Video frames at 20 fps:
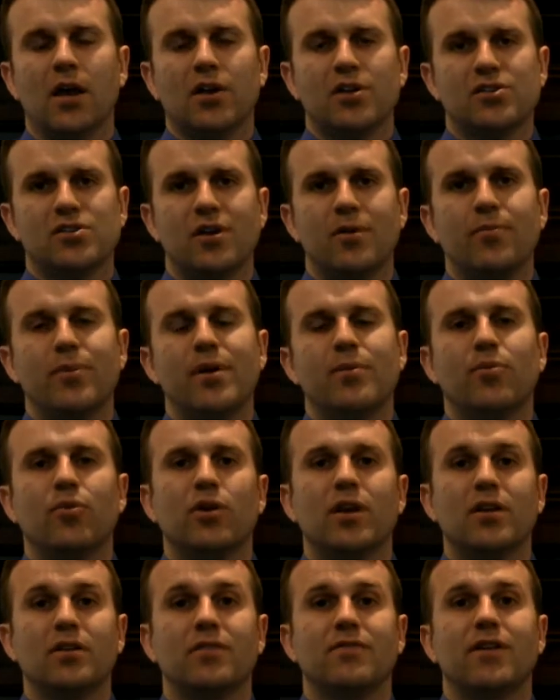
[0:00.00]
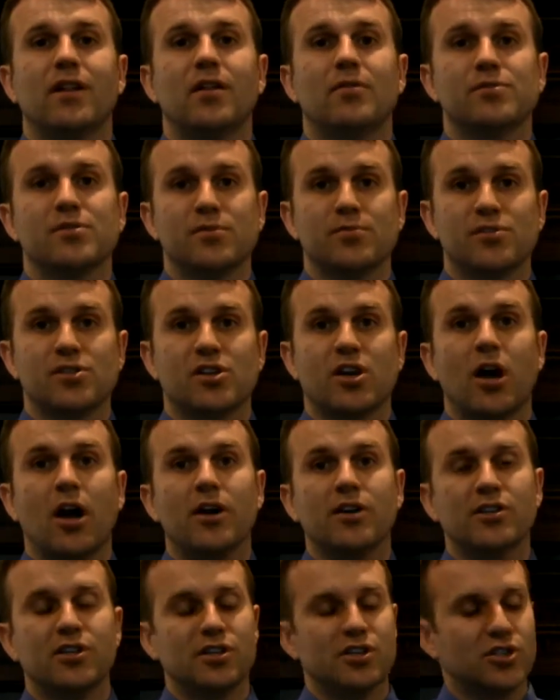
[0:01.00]
Some people could develop some
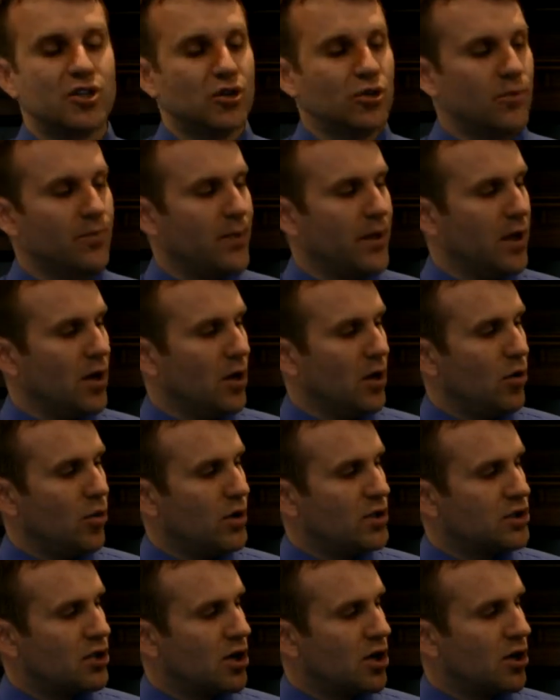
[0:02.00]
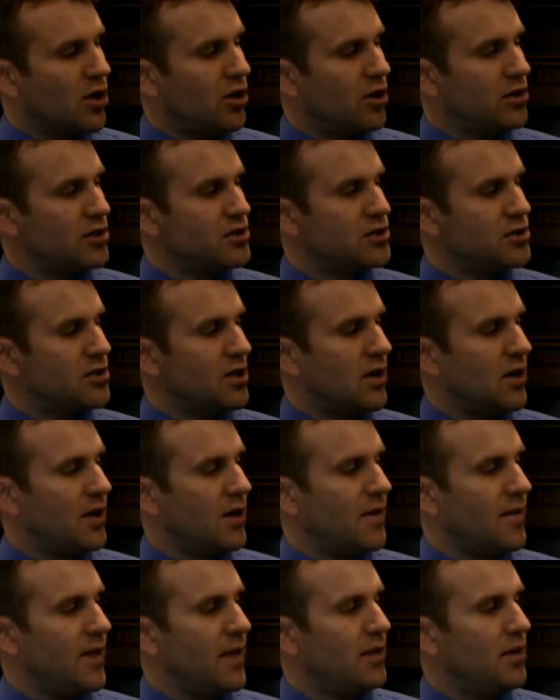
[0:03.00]
scar tissue, which occurs
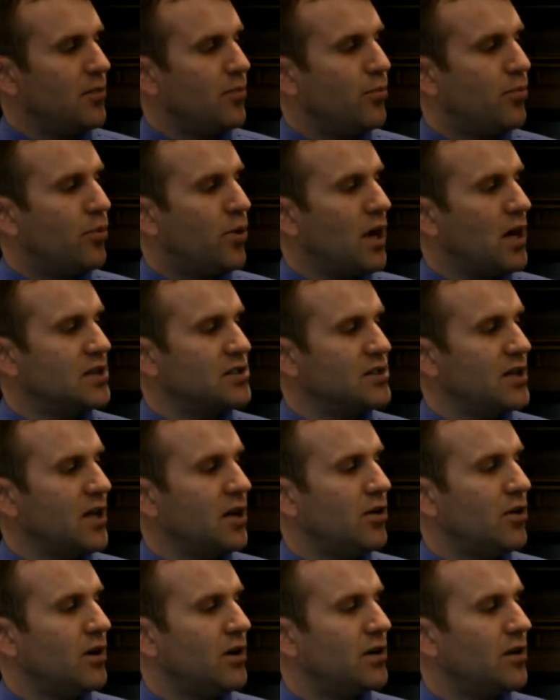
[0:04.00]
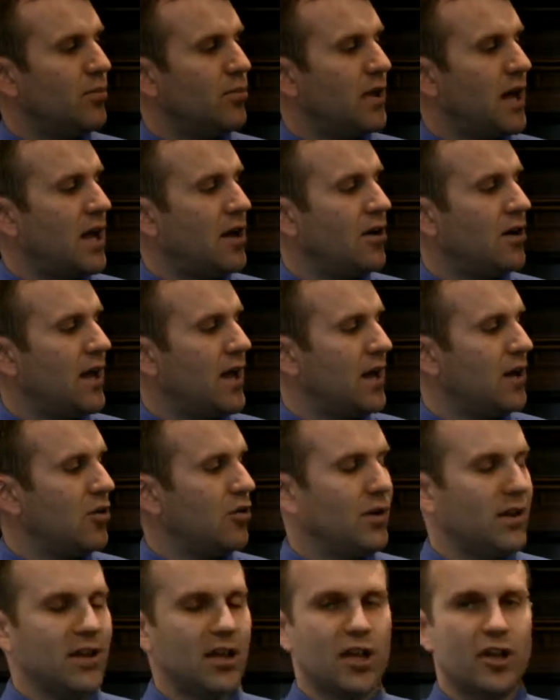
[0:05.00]
in the prostate or at the bladder neck
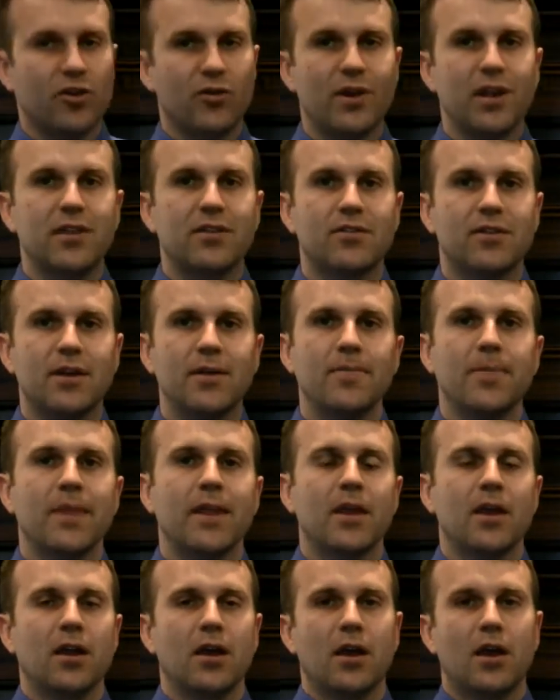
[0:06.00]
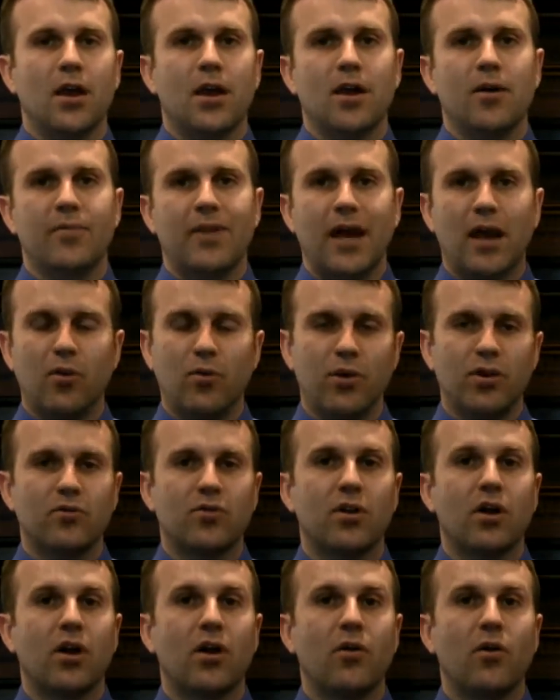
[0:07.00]
or in the urethra. That would
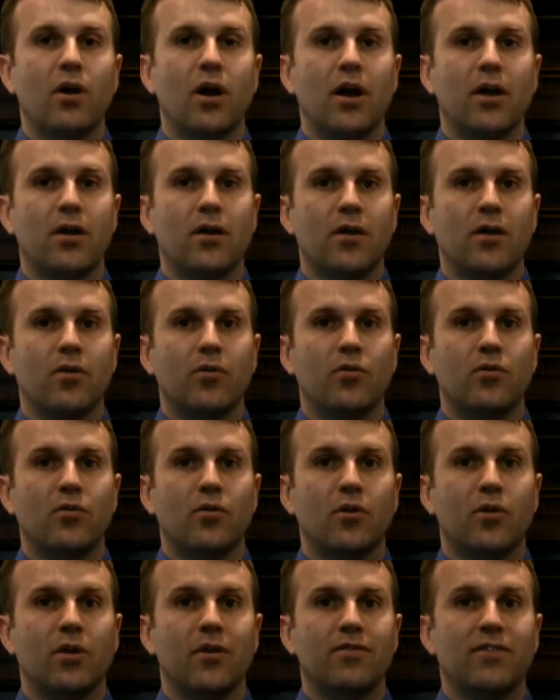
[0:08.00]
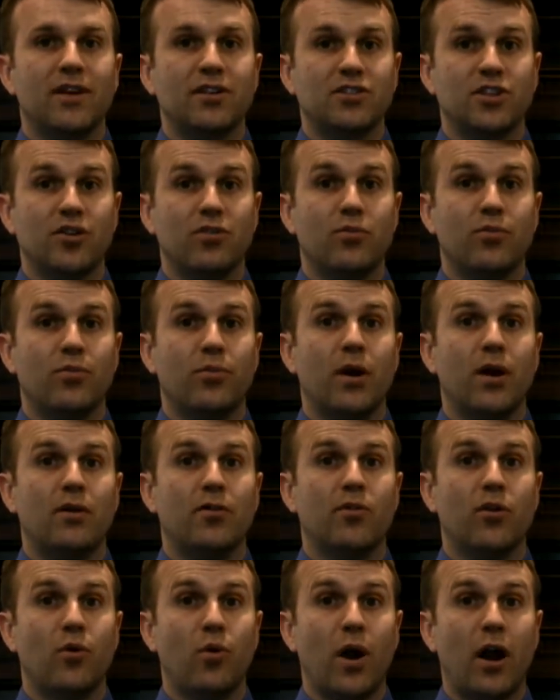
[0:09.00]
eventually
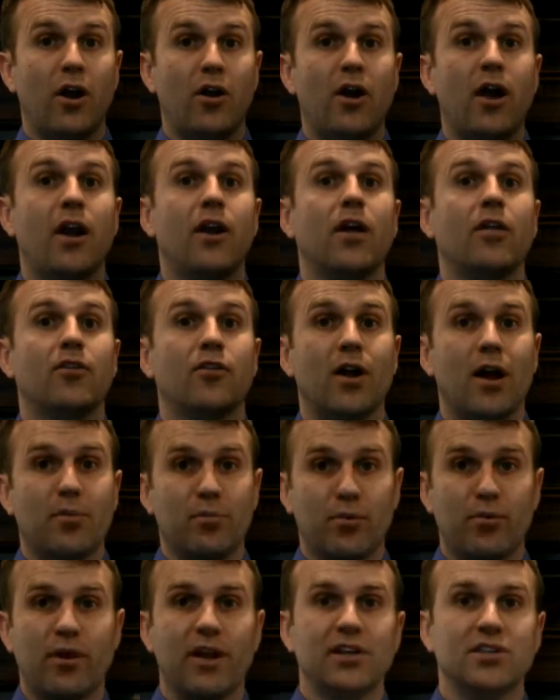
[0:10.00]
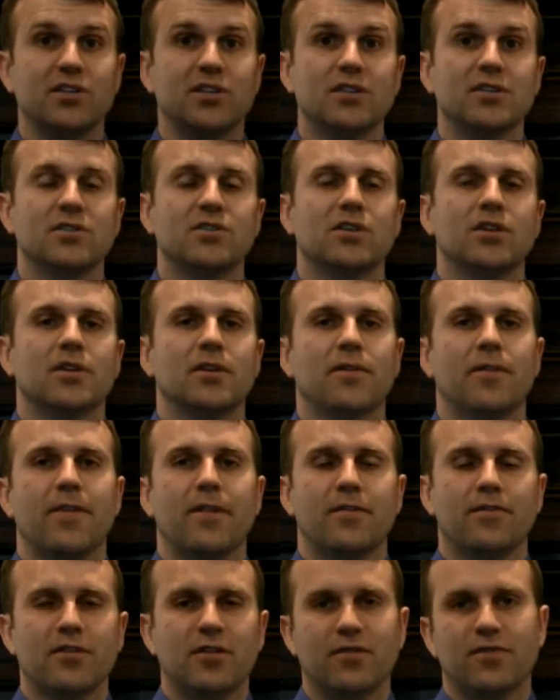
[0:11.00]
probably require another operation to
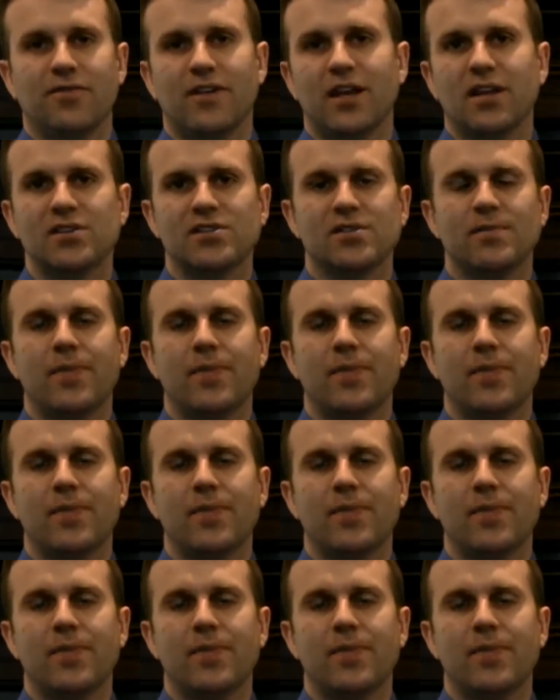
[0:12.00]
fix.